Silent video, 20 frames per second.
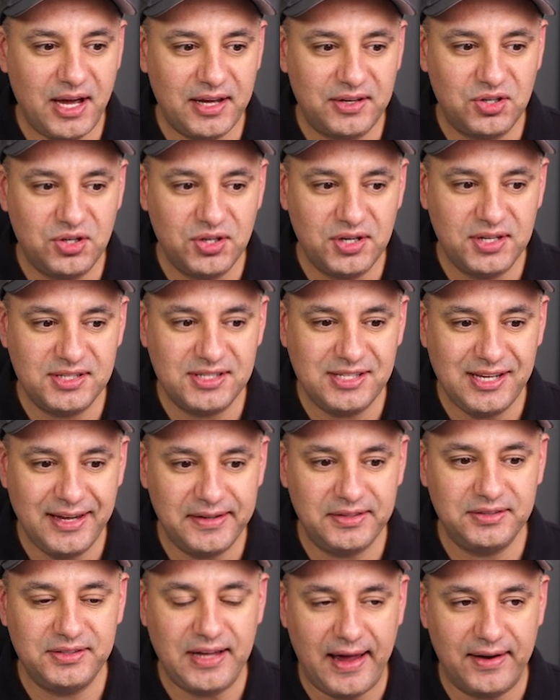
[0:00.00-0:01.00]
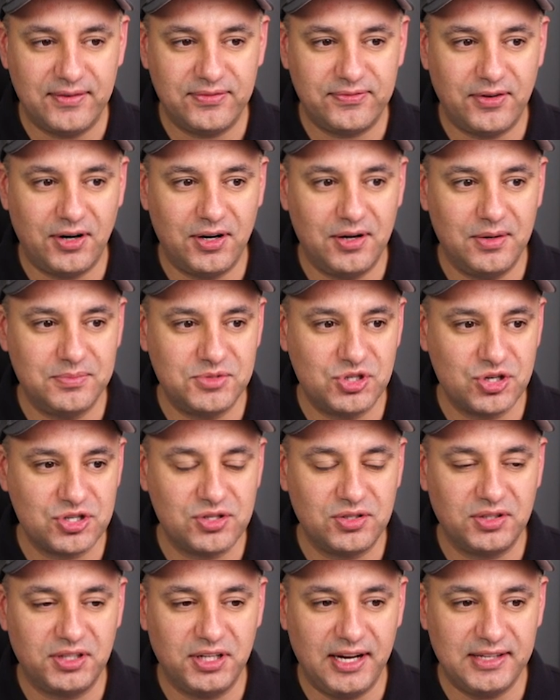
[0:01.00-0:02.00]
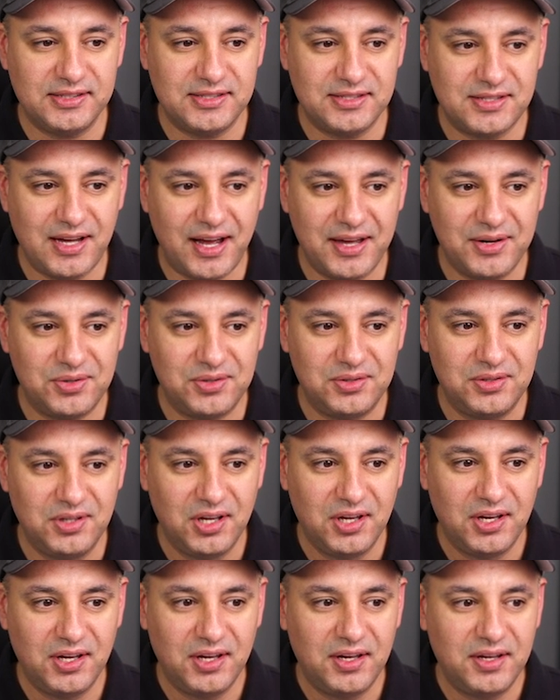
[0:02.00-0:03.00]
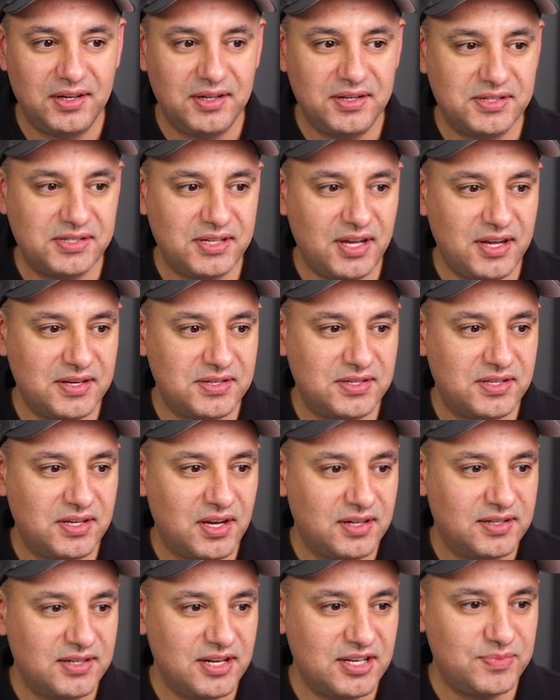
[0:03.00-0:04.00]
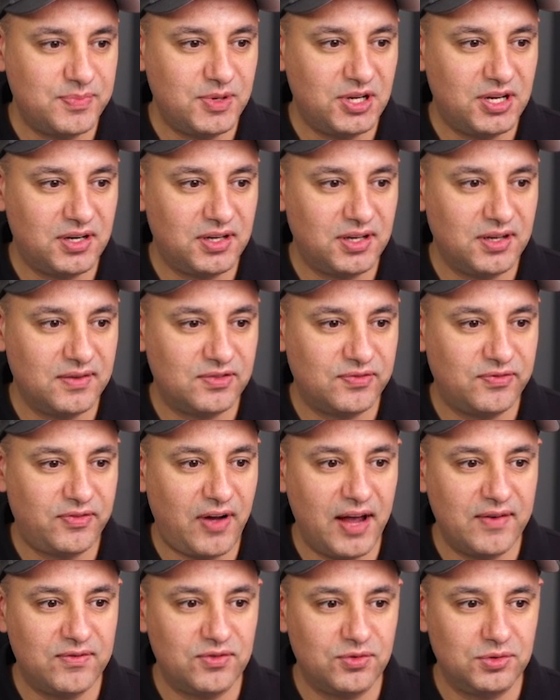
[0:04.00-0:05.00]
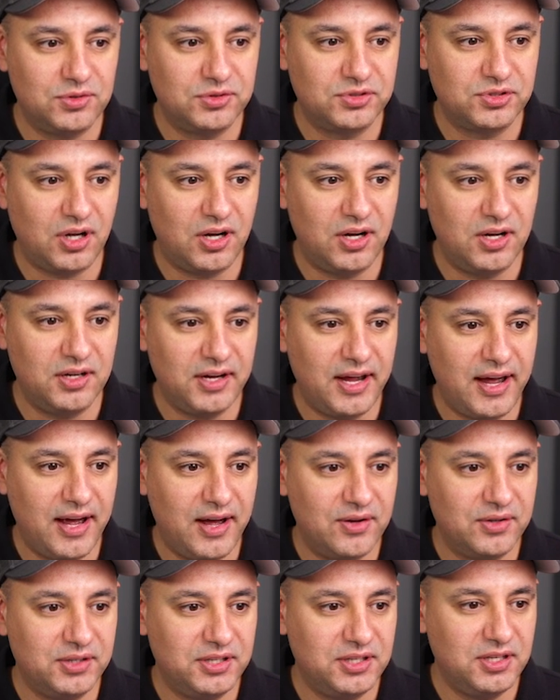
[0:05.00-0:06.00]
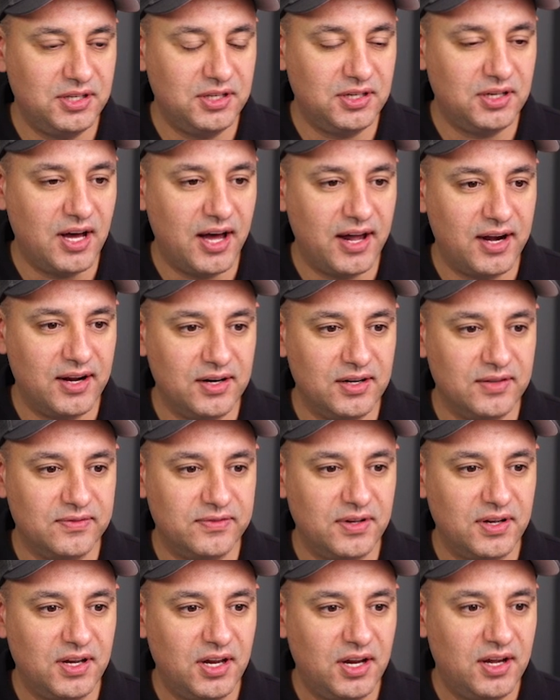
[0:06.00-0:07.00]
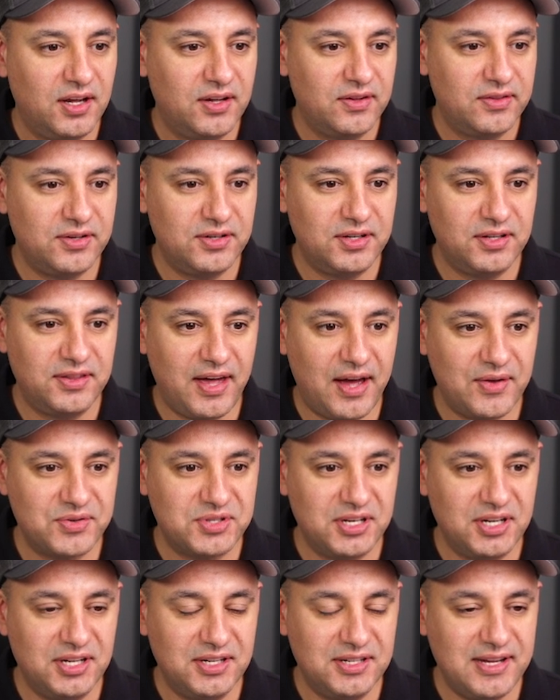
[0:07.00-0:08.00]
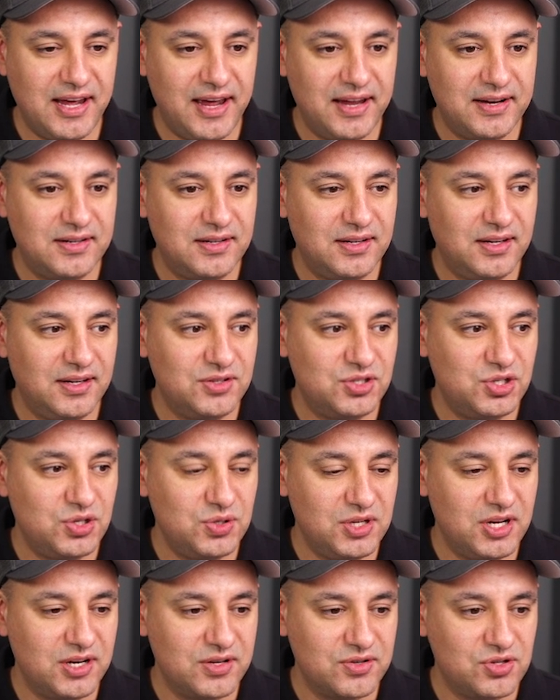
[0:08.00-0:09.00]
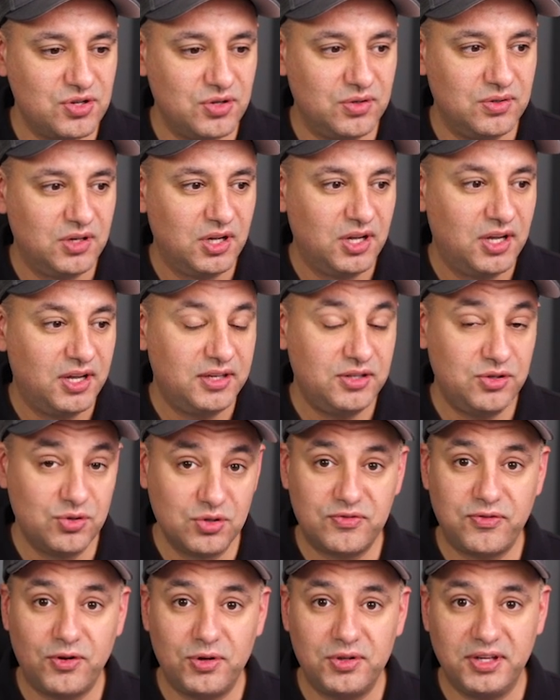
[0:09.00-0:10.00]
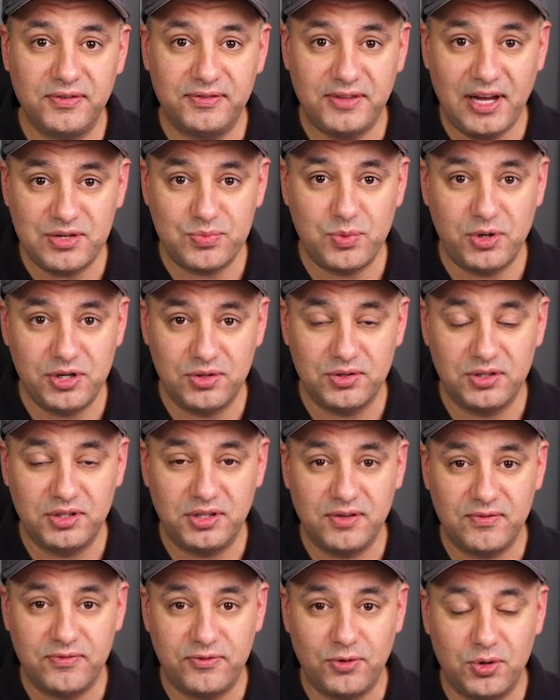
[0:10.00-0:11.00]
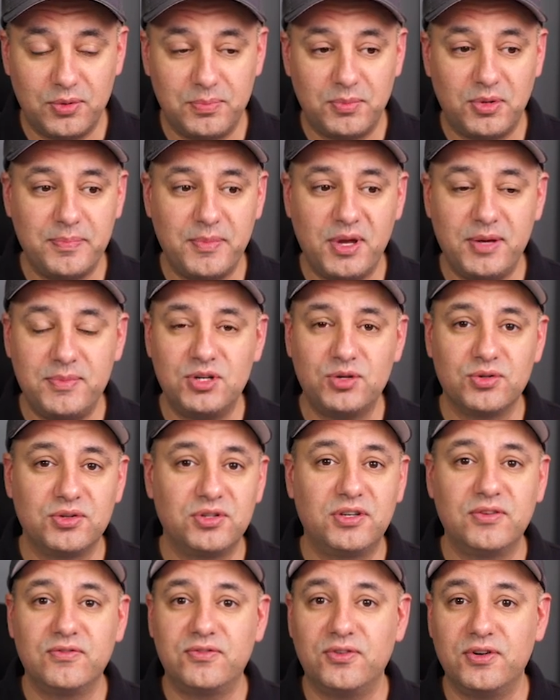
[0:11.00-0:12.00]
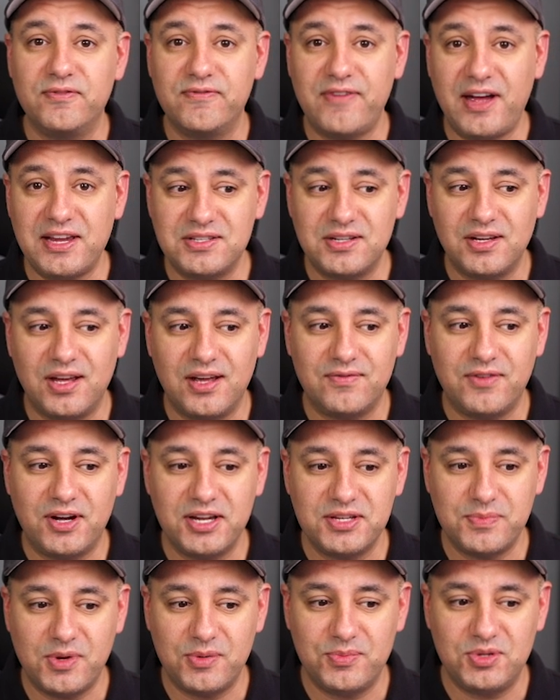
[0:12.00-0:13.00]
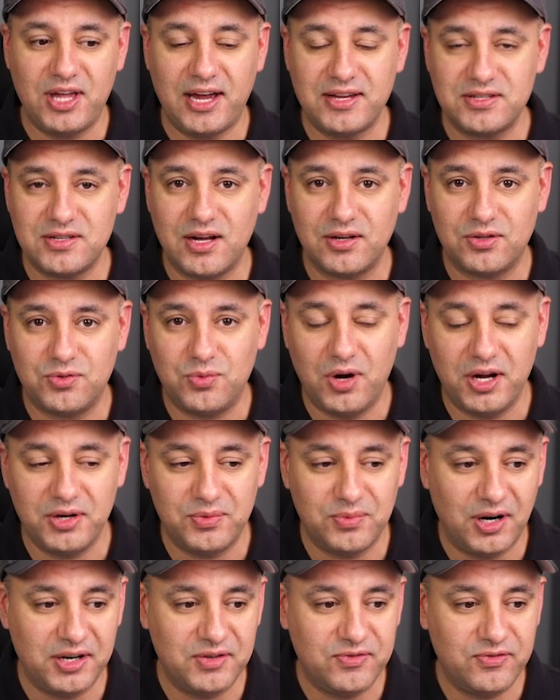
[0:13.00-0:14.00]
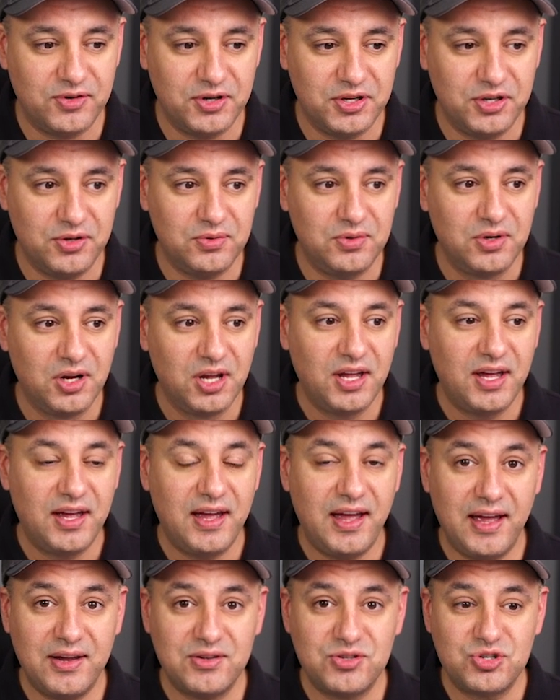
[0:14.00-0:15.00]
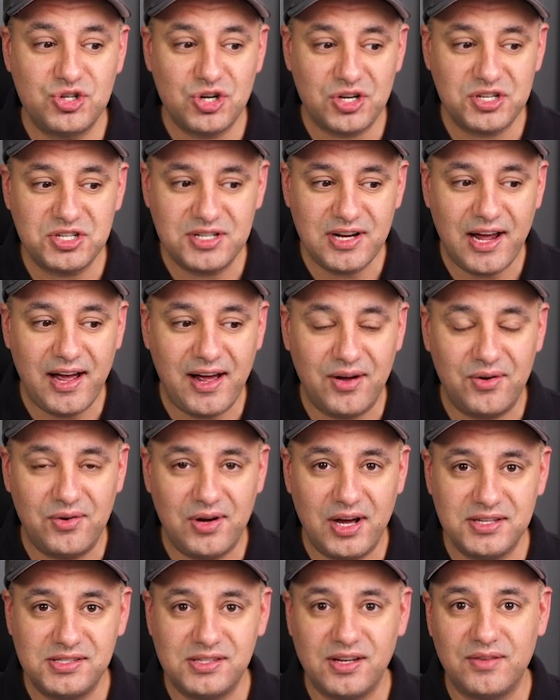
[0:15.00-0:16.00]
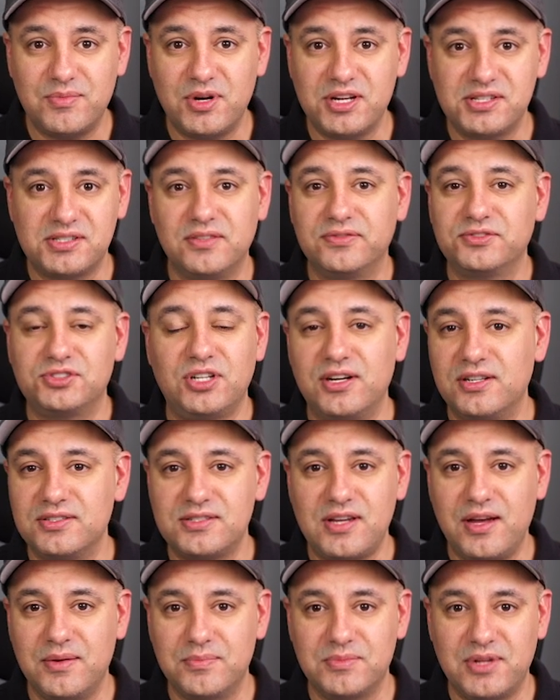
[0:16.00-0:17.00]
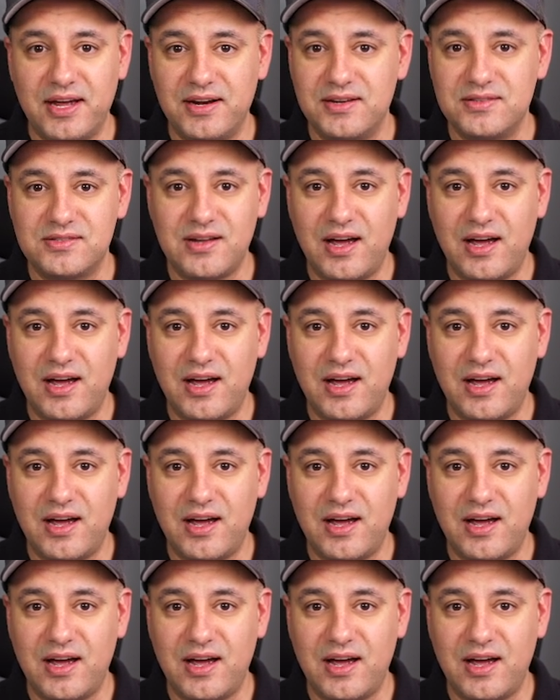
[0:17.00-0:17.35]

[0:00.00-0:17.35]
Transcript: I couldn't tell that from just looking at the title. It says the speaker gives 5 rules on how he got out of $30,000 in debt in 2 years. So useful if that's what you're looking for, but maybe you're looking for investing advice. Maybe that's not quite right for you. And just now I saved myself a ton of time. That is